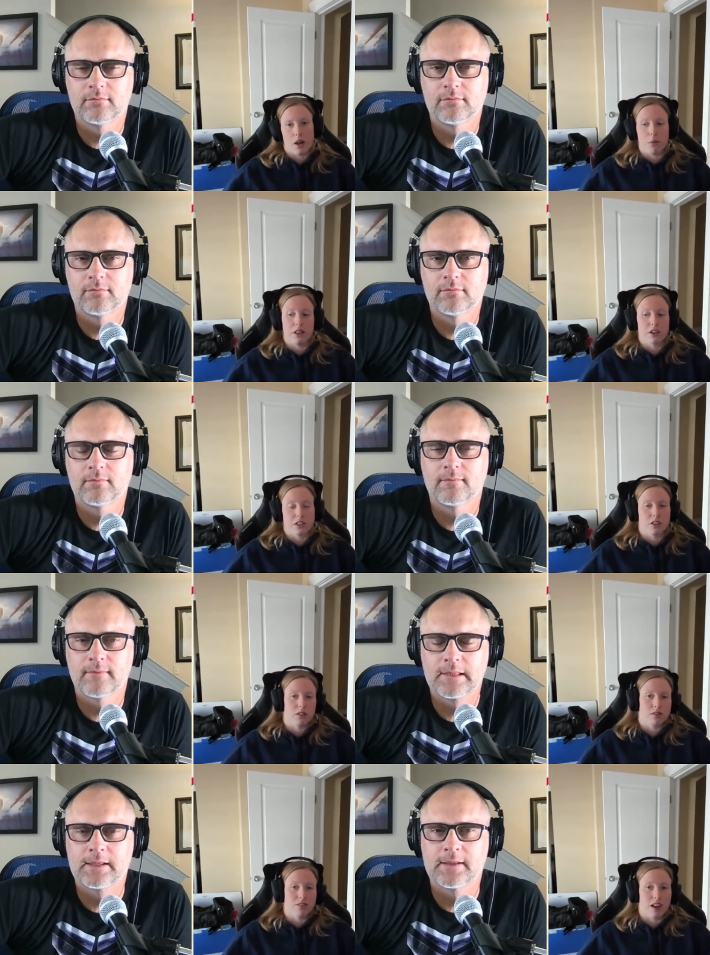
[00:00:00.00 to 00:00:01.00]
Speaker 1: on, and there are
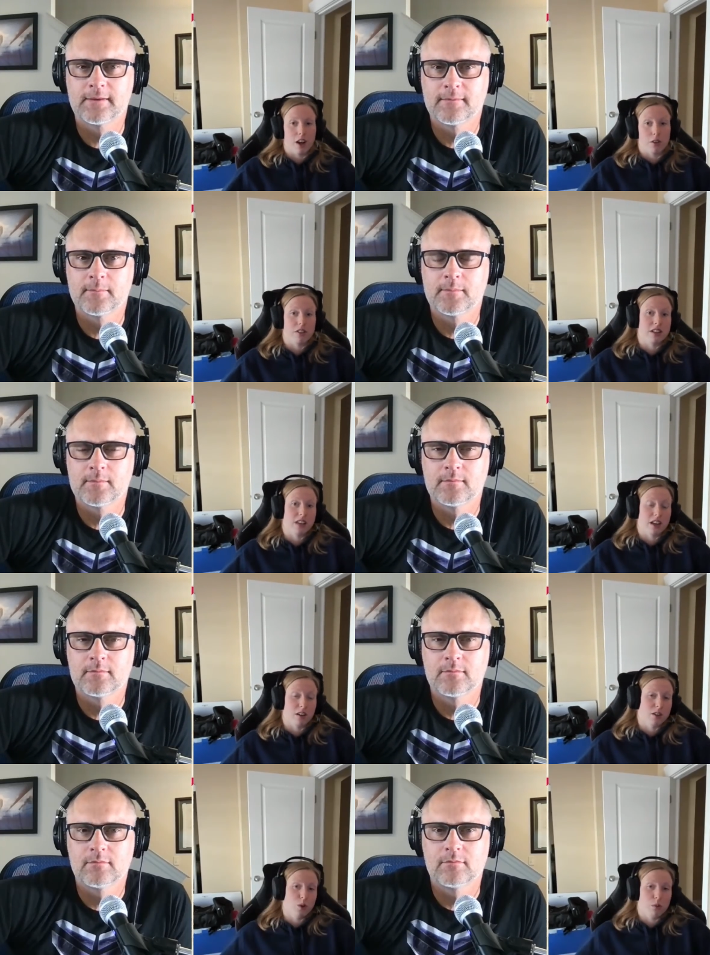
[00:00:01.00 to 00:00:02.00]
still other things I
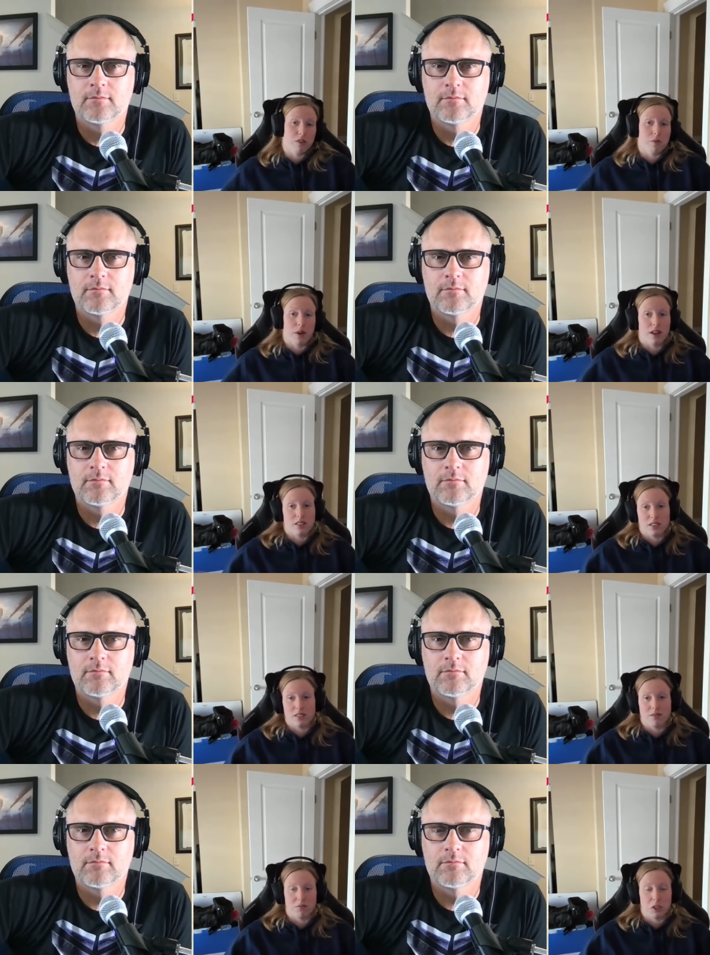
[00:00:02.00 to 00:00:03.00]
can also improve upon to
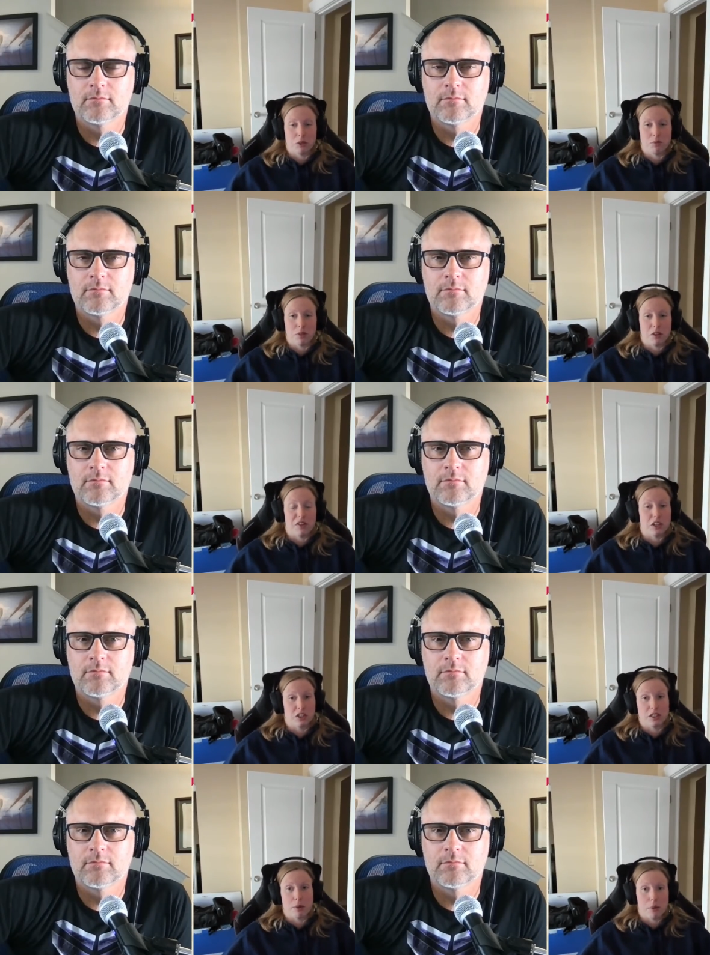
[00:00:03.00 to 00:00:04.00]
to
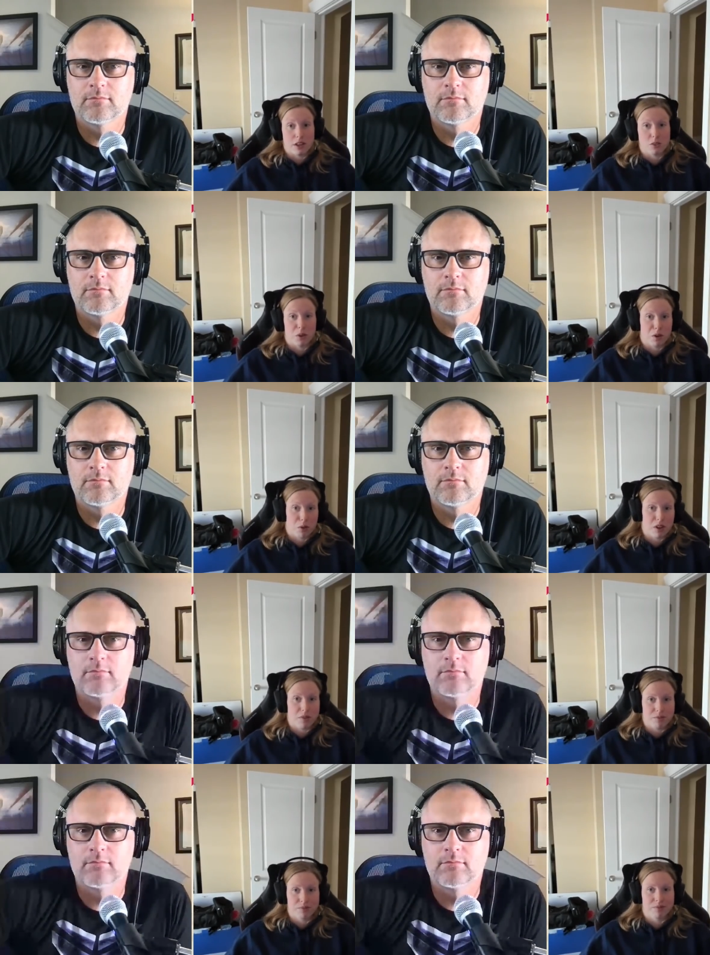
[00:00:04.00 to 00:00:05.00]
eventually maybe get to
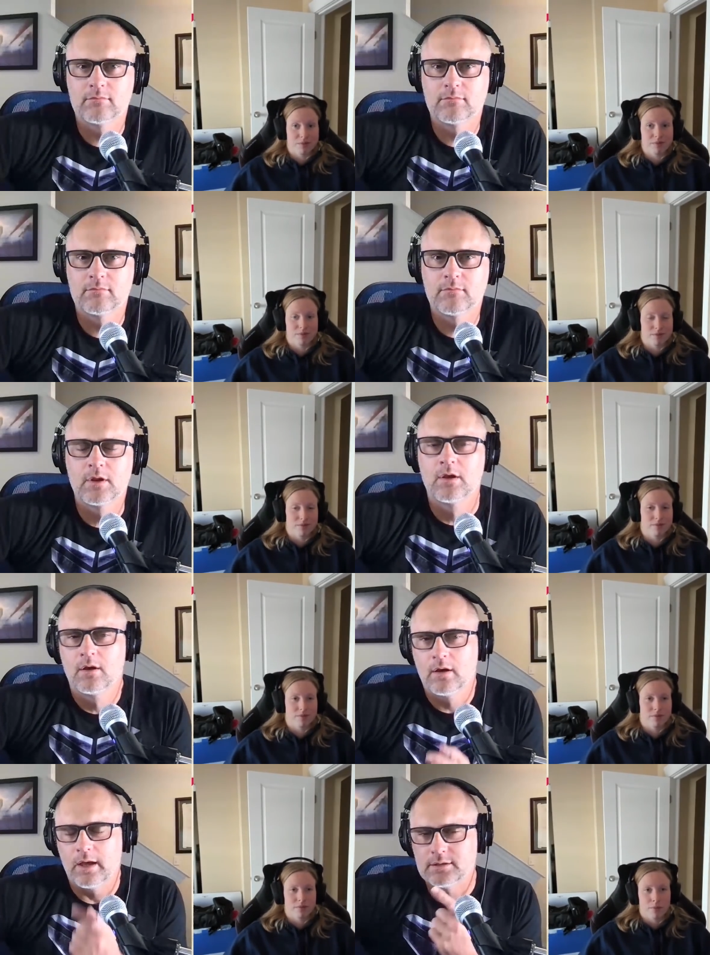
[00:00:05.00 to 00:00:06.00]
103.
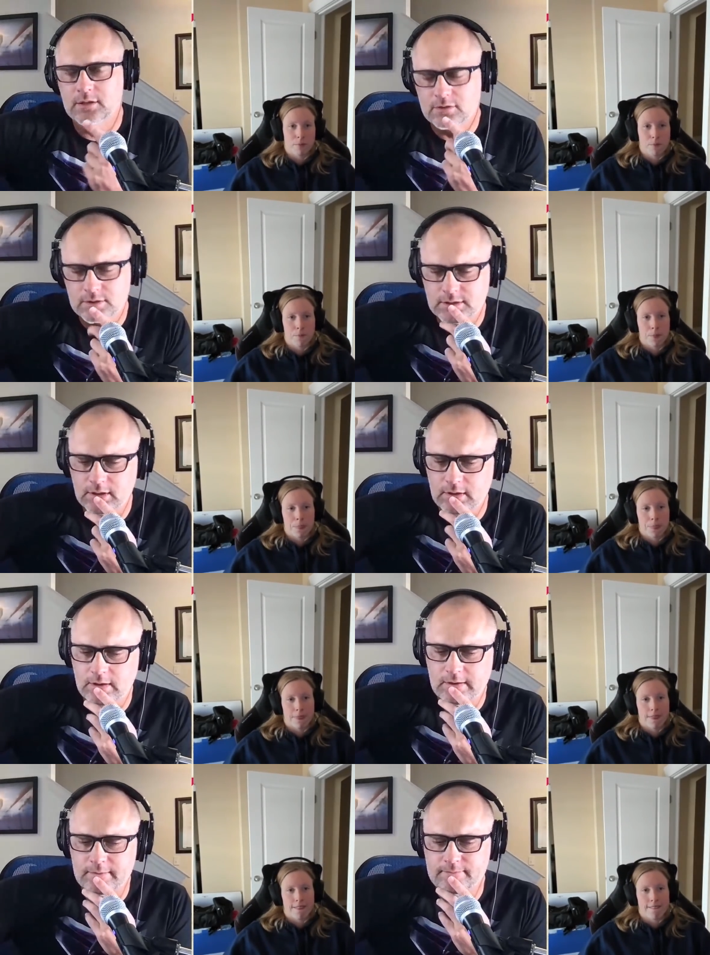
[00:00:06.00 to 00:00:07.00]
Speaker 2: That's interesting.
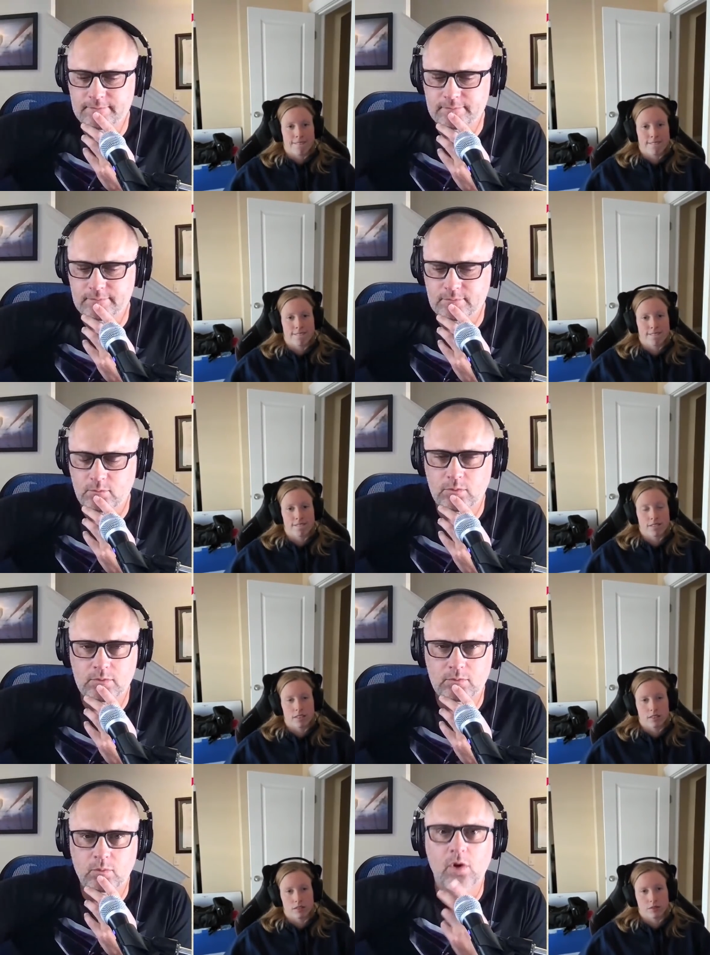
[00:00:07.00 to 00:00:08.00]
Um,
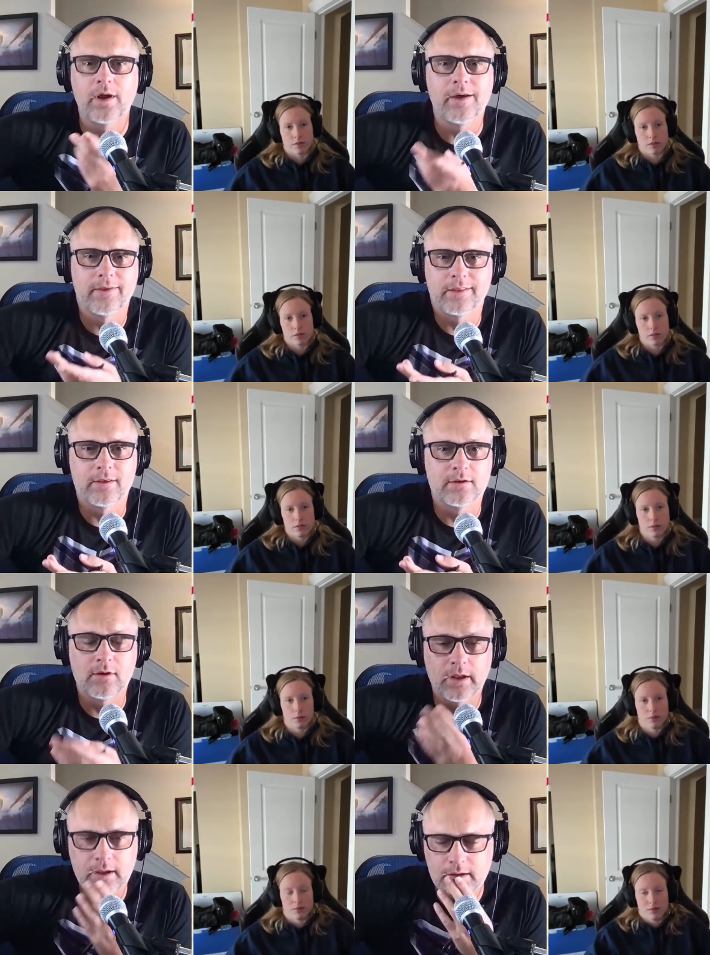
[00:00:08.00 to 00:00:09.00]
what are they then?
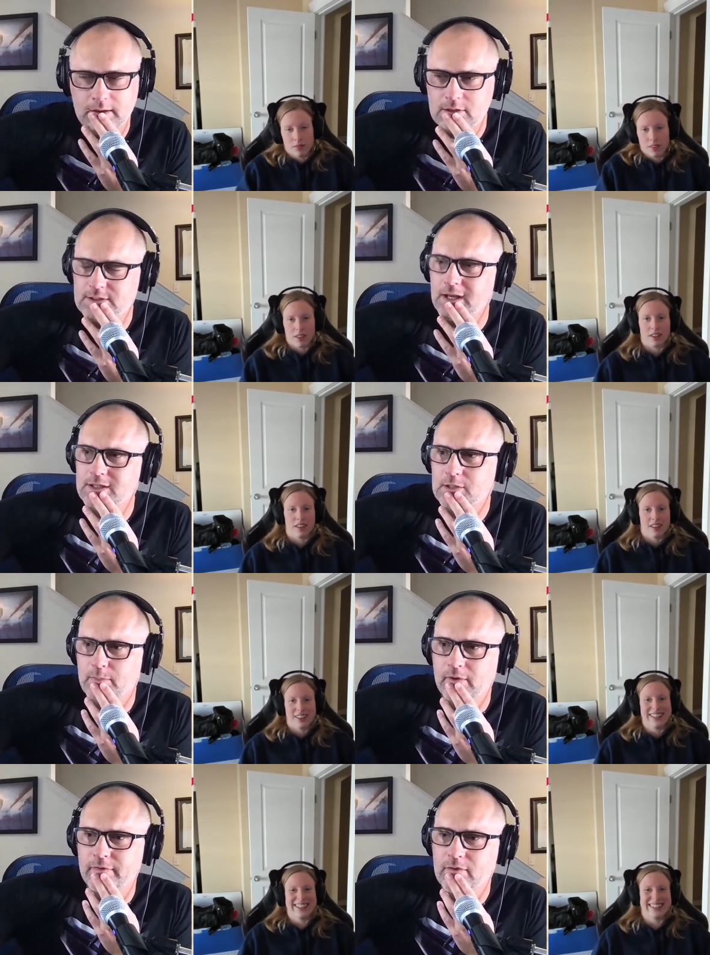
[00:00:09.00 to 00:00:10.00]
Like uh, you say, it's the
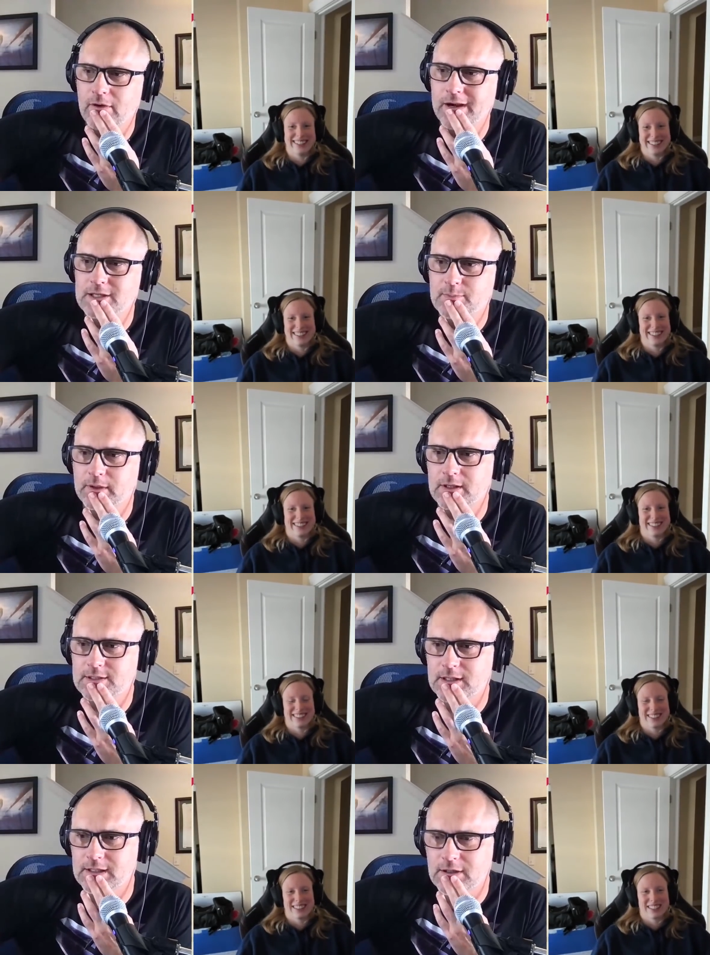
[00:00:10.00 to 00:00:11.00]
perfect race, but there's
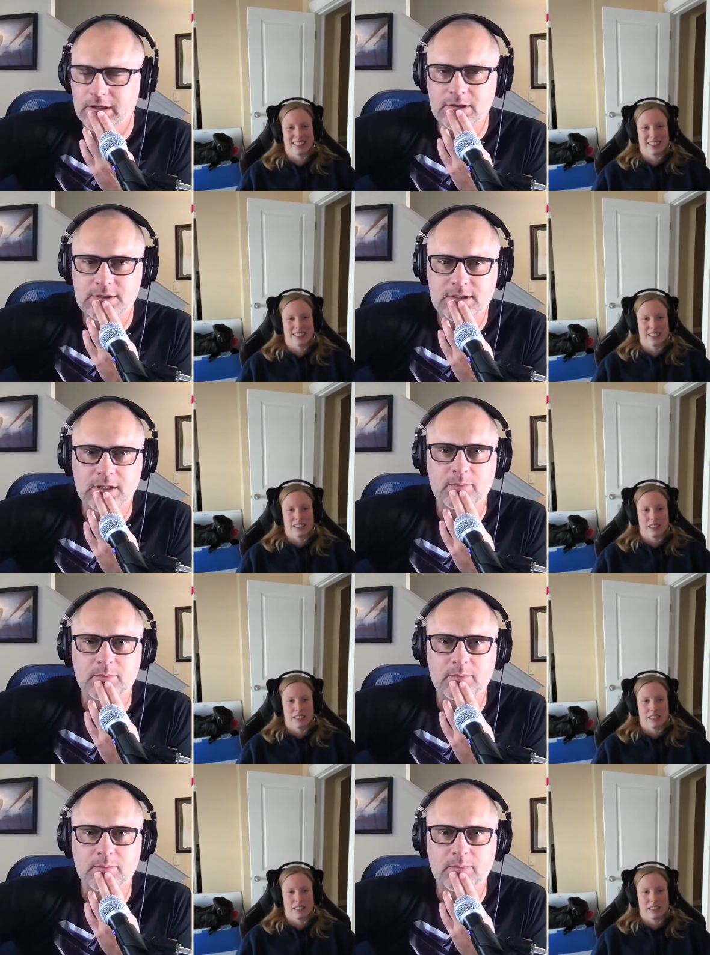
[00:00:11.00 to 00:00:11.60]
things I could still